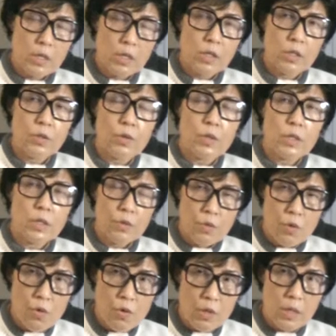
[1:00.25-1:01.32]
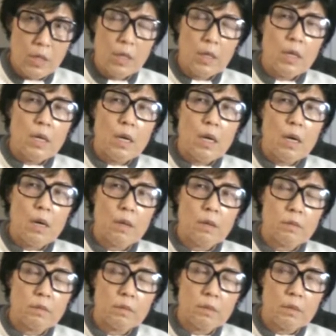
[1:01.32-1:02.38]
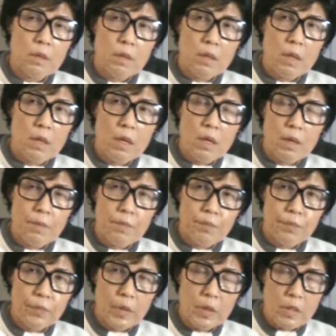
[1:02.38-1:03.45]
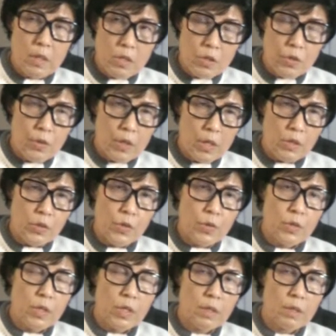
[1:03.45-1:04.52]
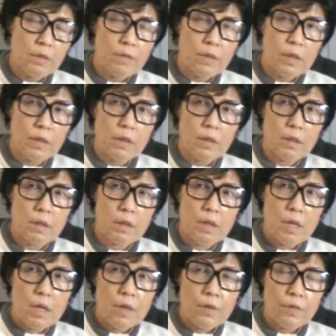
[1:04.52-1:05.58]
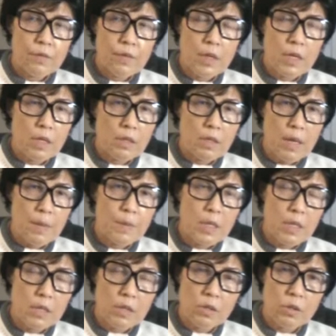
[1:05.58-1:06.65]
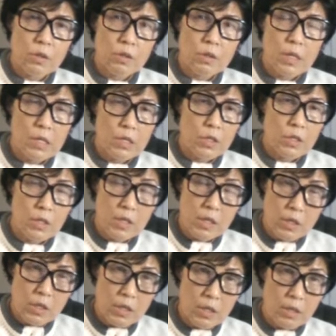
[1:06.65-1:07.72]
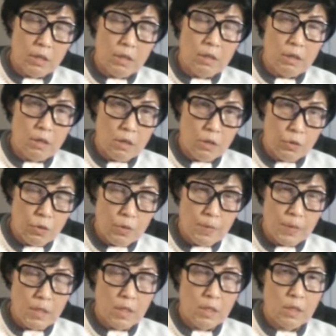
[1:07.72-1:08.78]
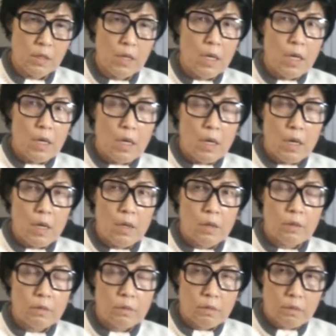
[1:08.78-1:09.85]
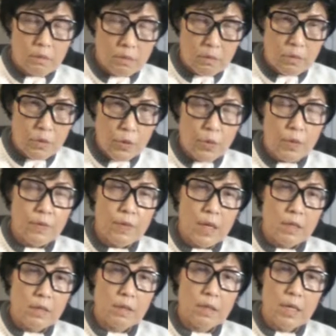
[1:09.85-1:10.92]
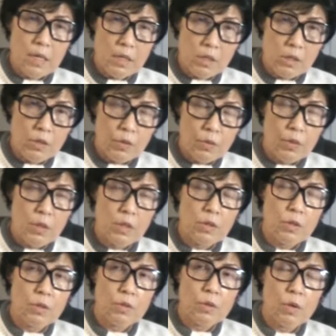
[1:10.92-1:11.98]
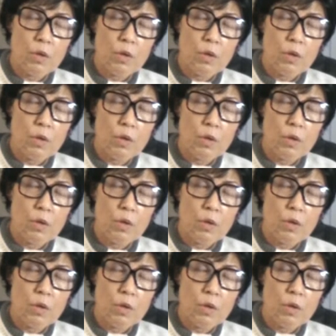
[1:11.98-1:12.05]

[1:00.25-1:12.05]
situation, or the injury associated with feeling numbness and tingling in the extremities. So if that's the case, still need to